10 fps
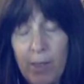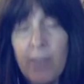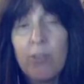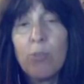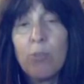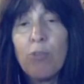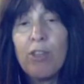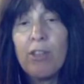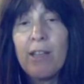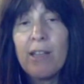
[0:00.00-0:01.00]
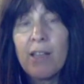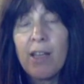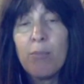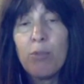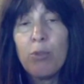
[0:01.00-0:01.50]
Okay, so breathe in that
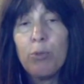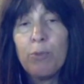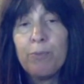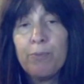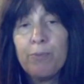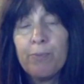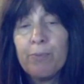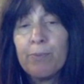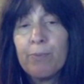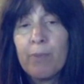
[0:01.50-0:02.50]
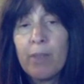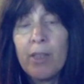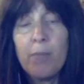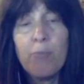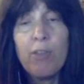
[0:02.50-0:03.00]
sky blue.
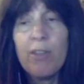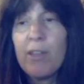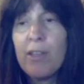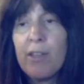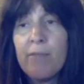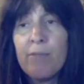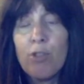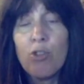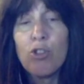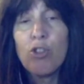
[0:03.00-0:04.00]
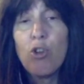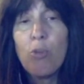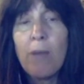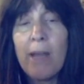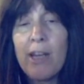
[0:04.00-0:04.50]
Keep breathing it in until there's
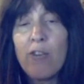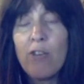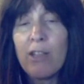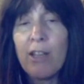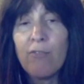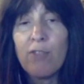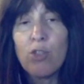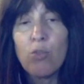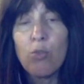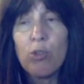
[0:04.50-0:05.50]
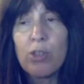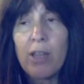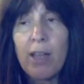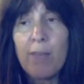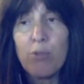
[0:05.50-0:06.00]
no pine green left. It's all
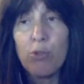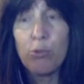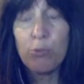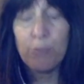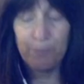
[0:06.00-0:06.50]
sky blue.